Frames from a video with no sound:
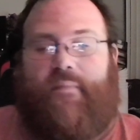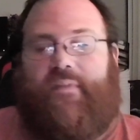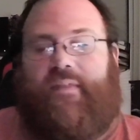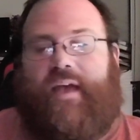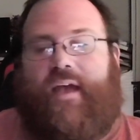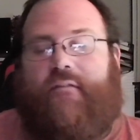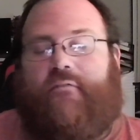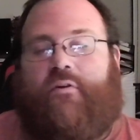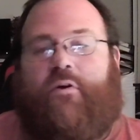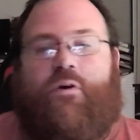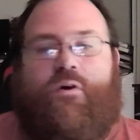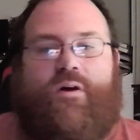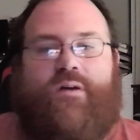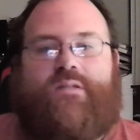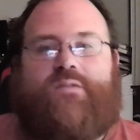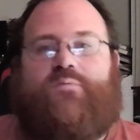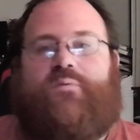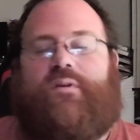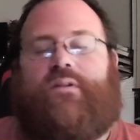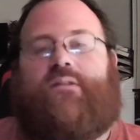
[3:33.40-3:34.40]
They, of
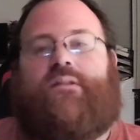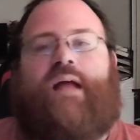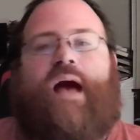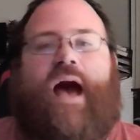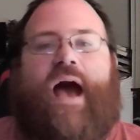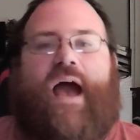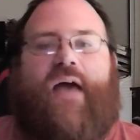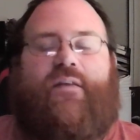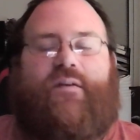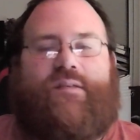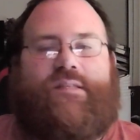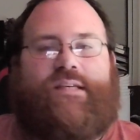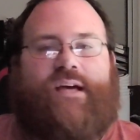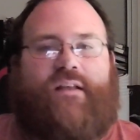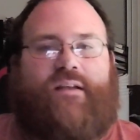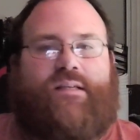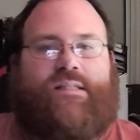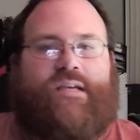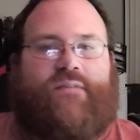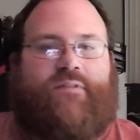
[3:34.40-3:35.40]
course, will lie. They'll
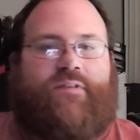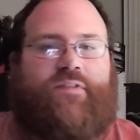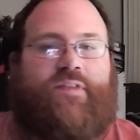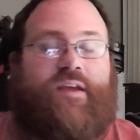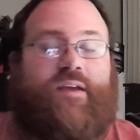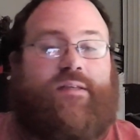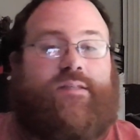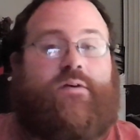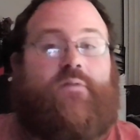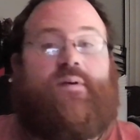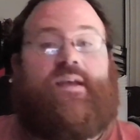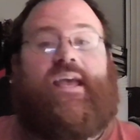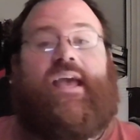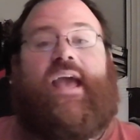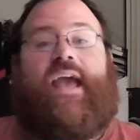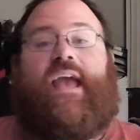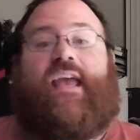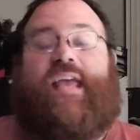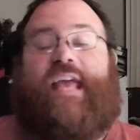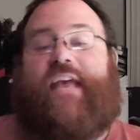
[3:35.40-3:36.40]
tell us everything is
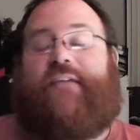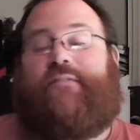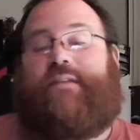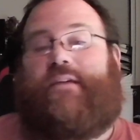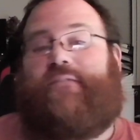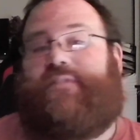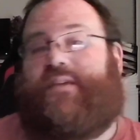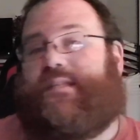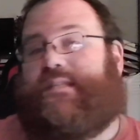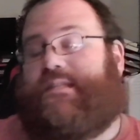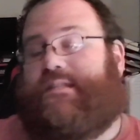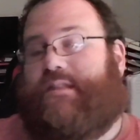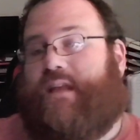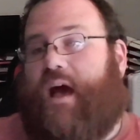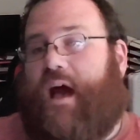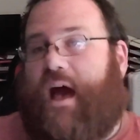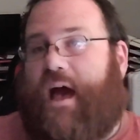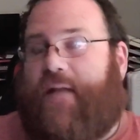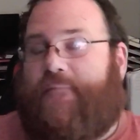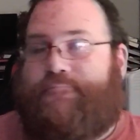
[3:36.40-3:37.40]
okay, even if it's
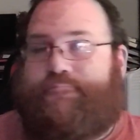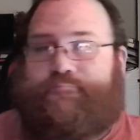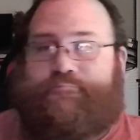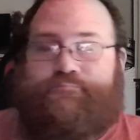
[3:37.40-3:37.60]
not.